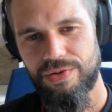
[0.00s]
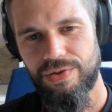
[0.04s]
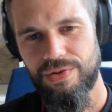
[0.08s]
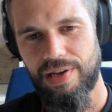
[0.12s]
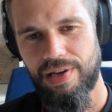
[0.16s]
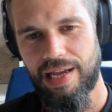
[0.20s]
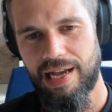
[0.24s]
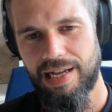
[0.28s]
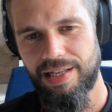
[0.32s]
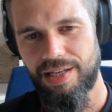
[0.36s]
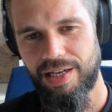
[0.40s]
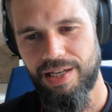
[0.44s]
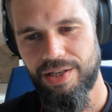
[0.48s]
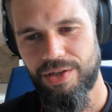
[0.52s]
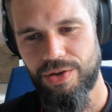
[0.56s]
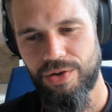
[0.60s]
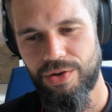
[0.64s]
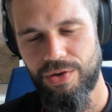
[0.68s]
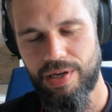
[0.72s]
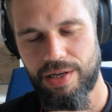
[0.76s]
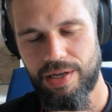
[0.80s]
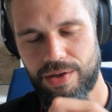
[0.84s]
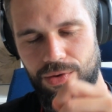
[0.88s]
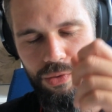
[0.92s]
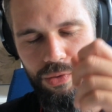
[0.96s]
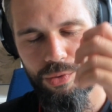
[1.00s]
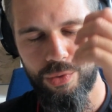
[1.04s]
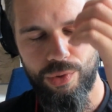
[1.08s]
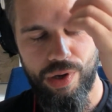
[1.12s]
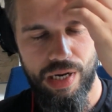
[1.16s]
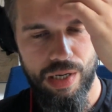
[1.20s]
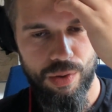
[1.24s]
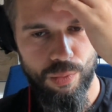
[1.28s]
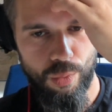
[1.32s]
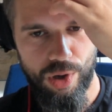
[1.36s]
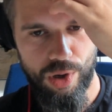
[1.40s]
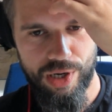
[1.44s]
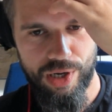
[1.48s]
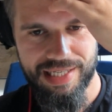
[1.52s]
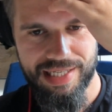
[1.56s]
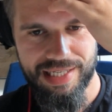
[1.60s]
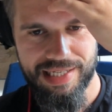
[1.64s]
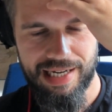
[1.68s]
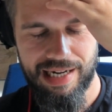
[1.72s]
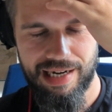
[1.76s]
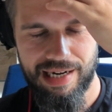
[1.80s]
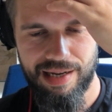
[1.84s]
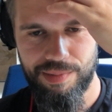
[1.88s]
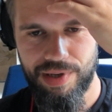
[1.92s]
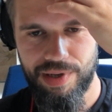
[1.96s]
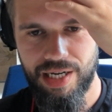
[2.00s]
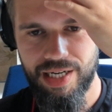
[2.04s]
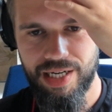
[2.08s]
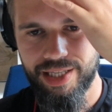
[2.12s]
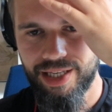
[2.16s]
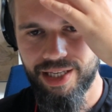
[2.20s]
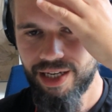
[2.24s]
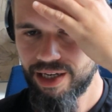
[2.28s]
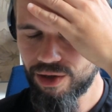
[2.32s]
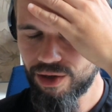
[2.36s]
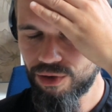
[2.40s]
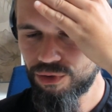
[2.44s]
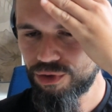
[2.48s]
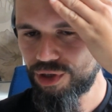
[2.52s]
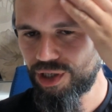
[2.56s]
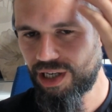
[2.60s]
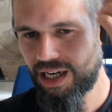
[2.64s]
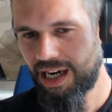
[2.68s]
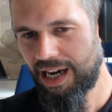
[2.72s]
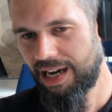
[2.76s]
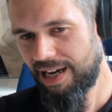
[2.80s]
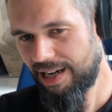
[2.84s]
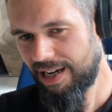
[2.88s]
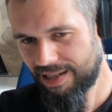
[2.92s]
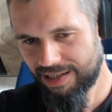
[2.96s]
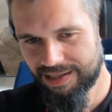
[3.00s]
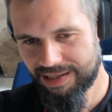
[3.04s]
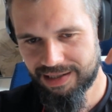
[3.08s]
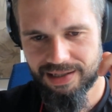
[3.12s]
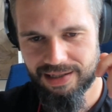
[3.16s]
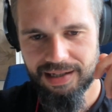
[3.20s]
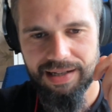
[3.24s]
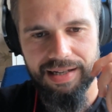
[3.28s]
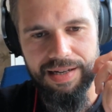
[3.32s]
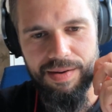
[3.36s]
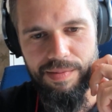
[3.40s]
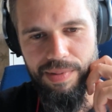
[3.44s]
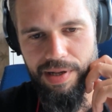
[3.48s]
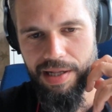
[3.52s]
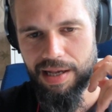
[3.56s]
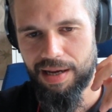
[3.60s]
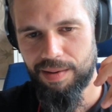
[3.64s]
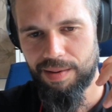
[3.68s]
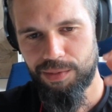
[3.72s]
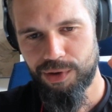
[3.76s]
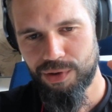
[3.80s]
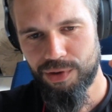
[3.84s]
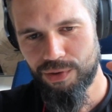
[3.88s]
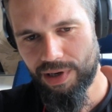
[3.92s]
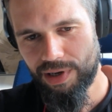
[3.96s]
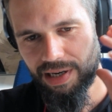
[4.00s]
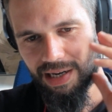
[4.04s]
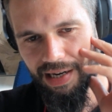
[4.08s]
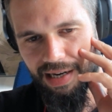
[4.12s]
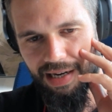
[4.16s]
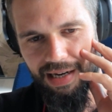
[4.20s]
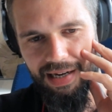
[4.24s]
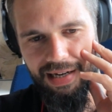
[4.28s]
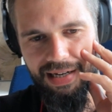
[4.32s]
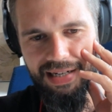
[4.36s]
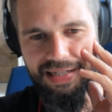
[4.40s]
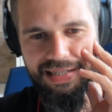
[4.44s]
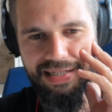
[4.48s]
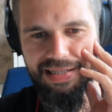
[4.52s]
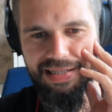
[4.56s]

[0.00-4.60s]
to get into real world scalability, Node.js, PWA.